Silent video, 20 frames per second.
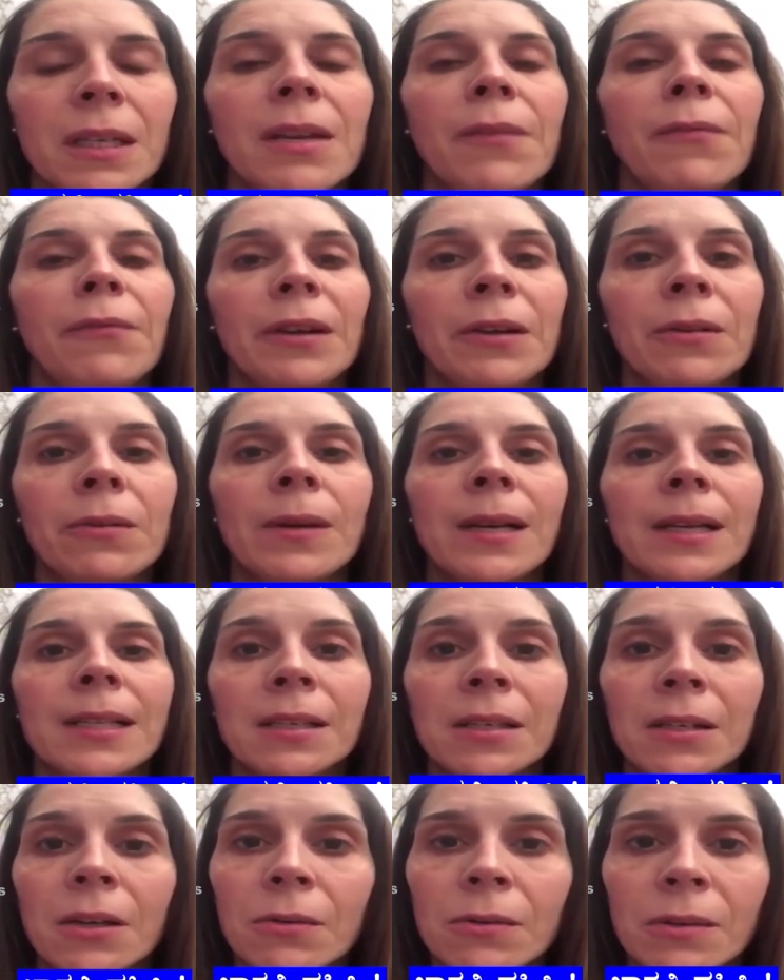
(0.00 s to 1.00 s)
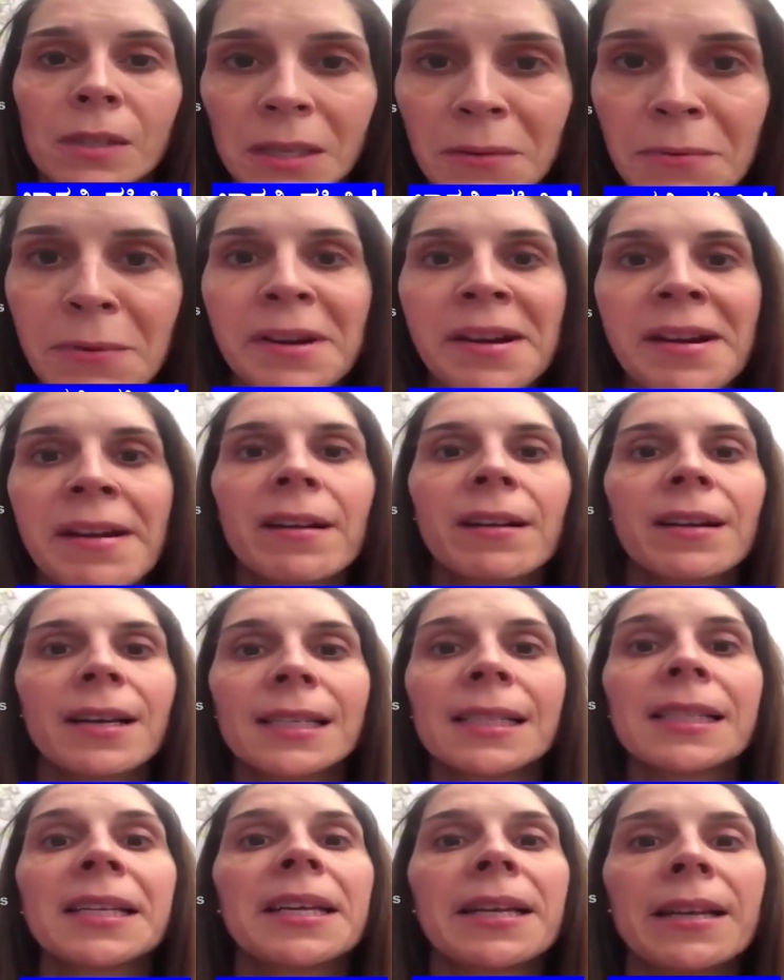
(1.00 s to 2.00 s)
difficult and so severe
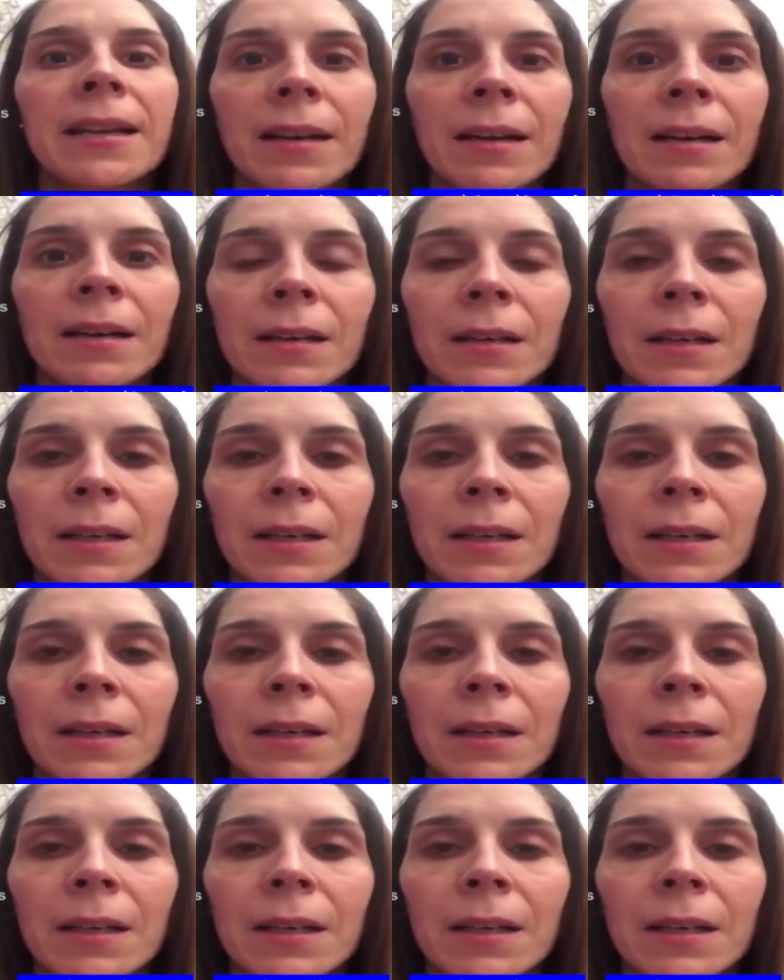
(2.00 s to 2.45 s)
as here.